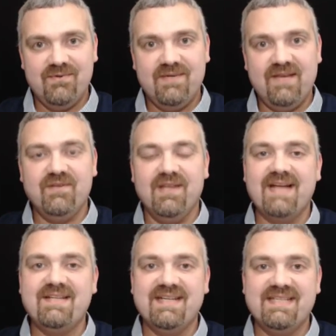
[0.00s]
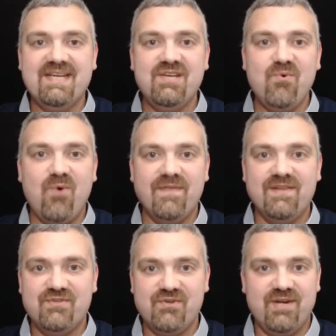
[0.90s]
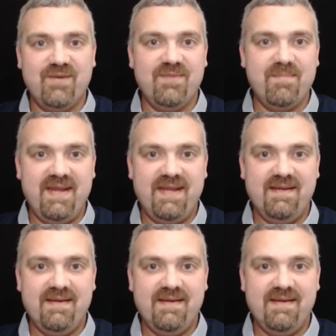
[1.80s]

if you'd like to continue on this journey with me